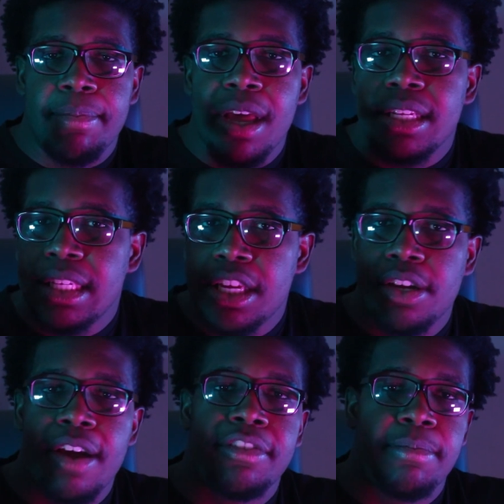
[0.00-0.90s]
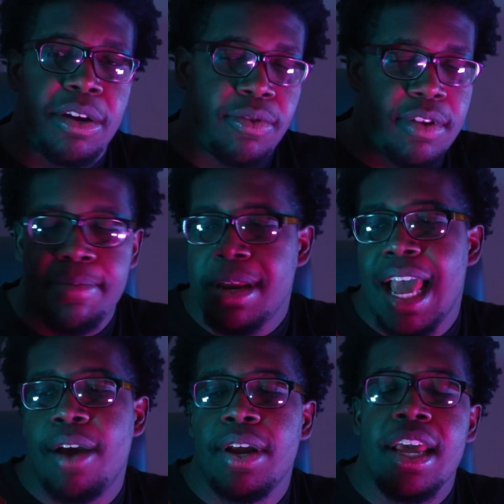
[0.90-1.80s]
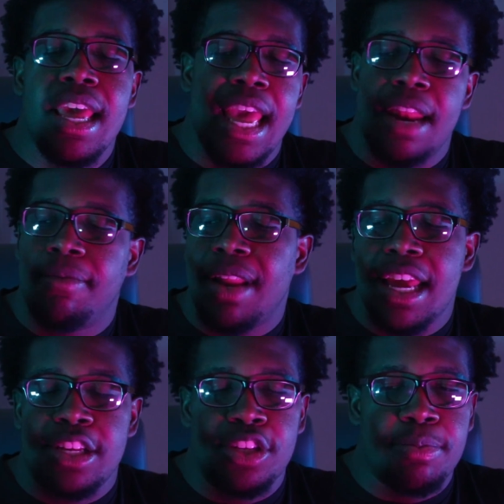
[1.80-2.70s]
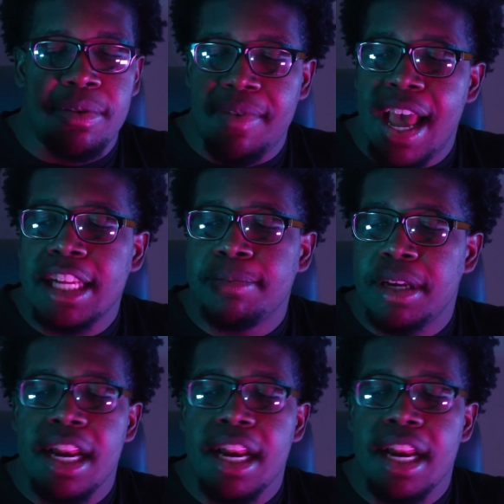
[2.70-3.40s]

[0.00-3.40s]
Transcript: I'm not saying you have to be ripping out and flying super fast,